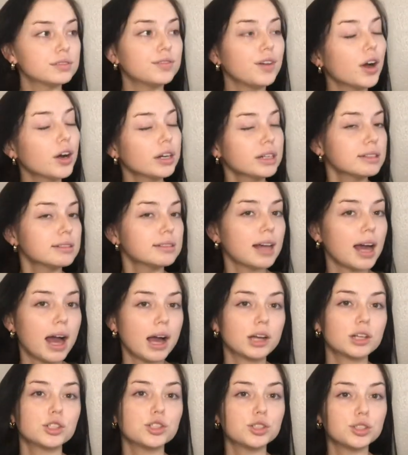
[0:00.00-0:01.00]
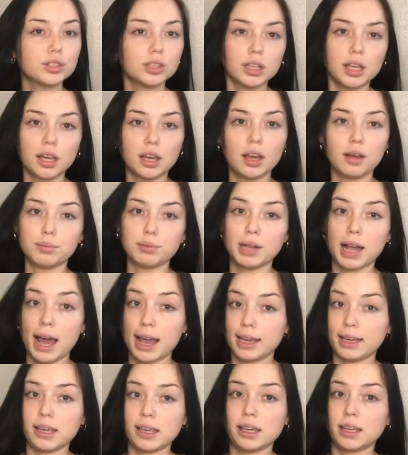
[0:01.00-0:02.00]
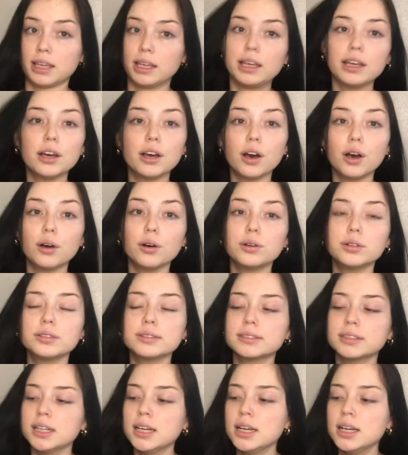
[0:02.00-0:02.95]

far as actually applying heat goes,